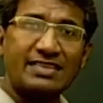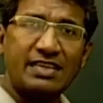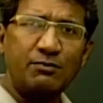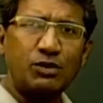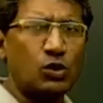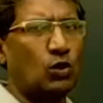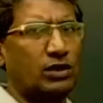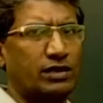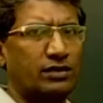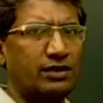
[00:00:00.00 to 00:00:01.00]

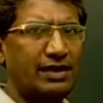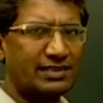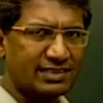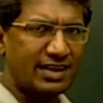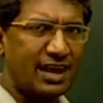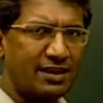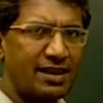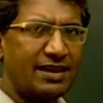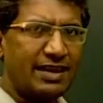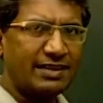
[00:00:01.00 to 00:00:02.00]
asymptote. It's clear?
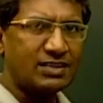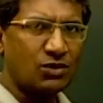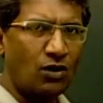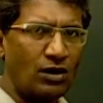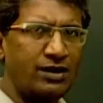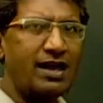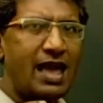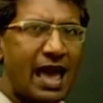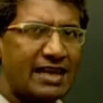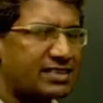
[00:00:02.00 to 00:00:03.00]
It is called
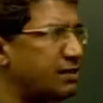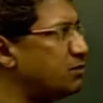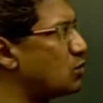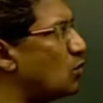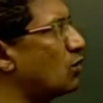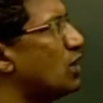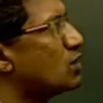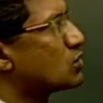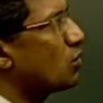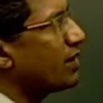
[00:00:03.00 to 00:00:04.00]

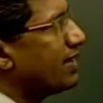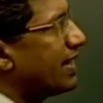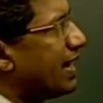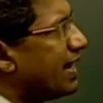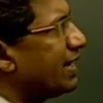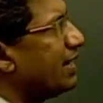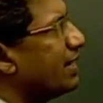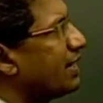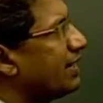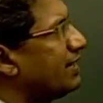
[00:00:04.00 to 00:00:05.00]
asymptote. So
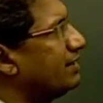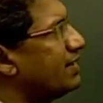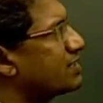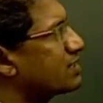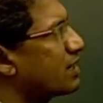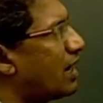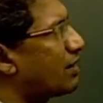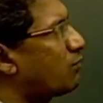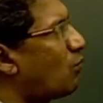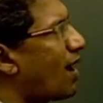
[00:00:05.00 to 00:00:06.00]
here in this
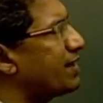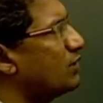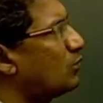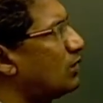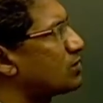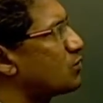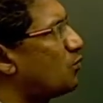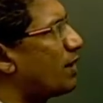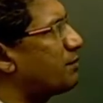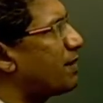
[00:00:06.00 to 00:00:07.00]
curve, y equals to
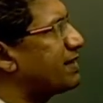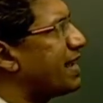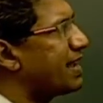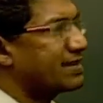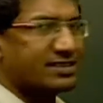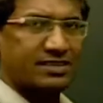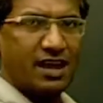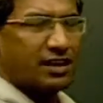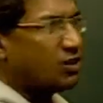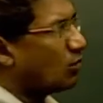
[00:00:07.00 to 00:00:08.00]
1 by
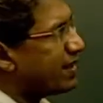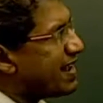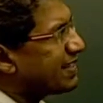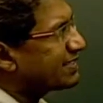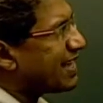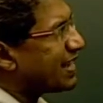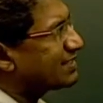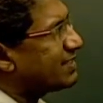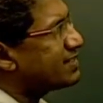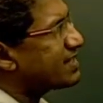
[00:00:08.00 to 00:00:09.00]
x, your
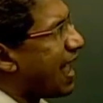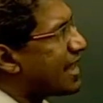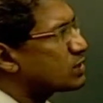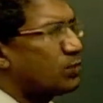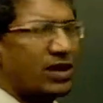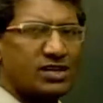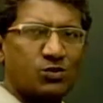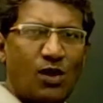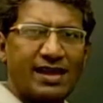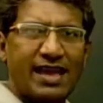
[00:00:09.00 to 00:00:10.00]
x-axis as well
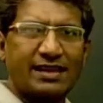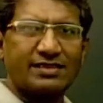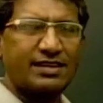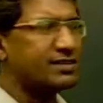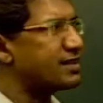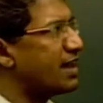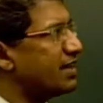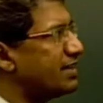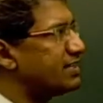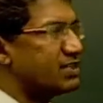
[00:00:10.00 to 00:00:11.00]
as y-axis
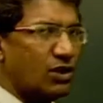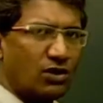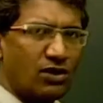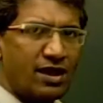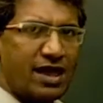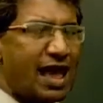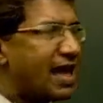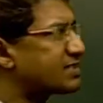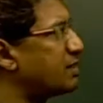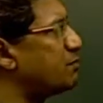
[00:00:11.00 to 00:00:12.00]
is your
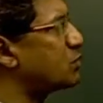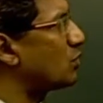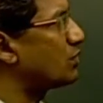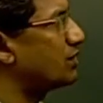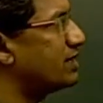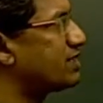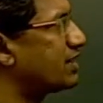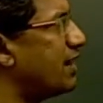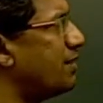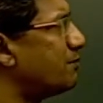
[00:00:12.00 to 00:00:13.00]
asymptote. Is
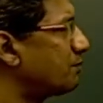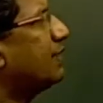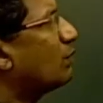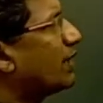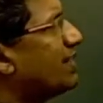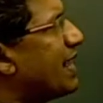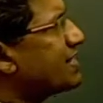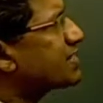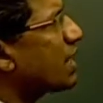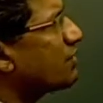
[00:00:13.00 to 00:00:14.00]
it clear? Now the
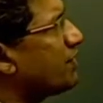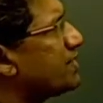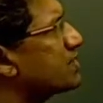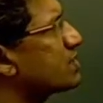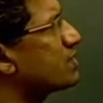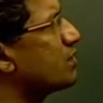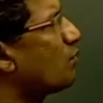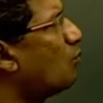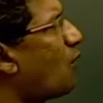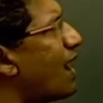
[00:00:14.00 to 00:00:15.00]
next curve is
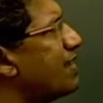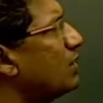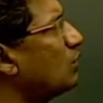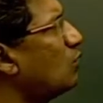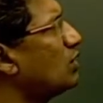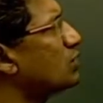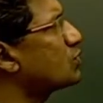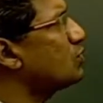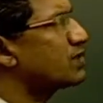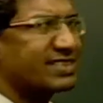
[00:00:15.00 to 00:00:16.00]
y
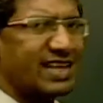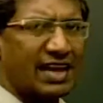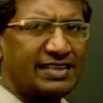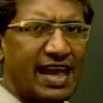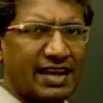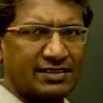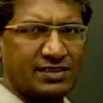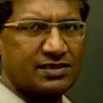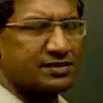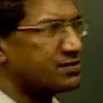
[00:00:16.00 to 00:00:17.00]
equals to sine
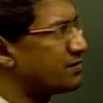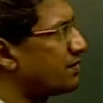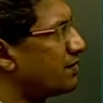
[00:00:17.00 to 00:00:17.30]
x.